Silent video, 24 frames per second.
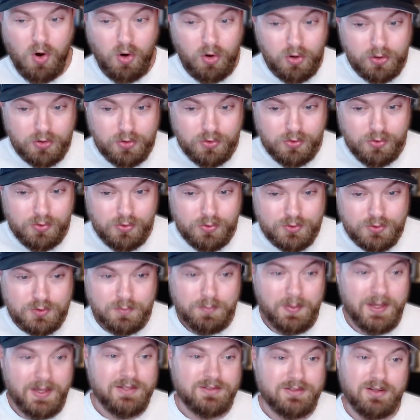articles
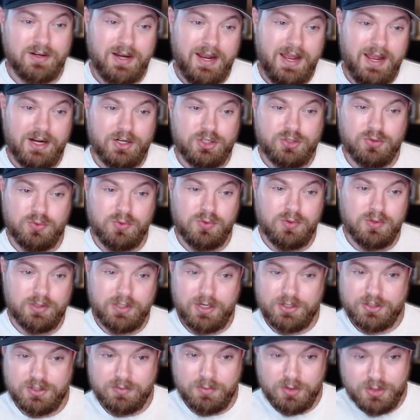based on actual
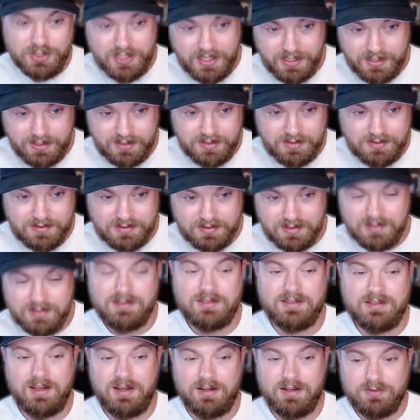customer tickets
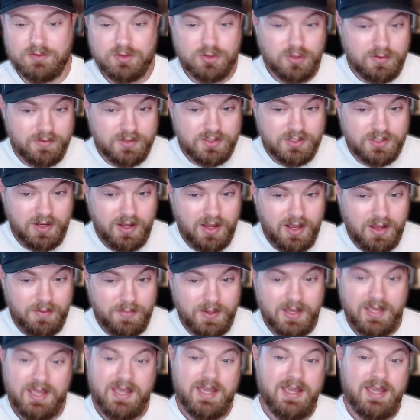inside of Service Hub.